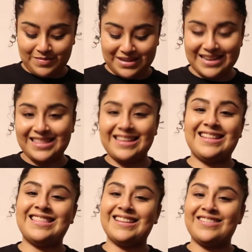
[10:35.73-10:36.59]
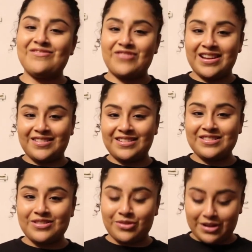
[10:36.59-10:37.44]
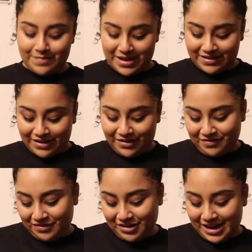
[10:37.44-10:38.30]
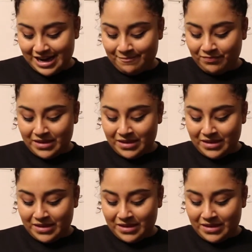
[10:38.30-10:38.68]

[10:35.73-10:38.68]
but I think the rest of the sweater makes up for it.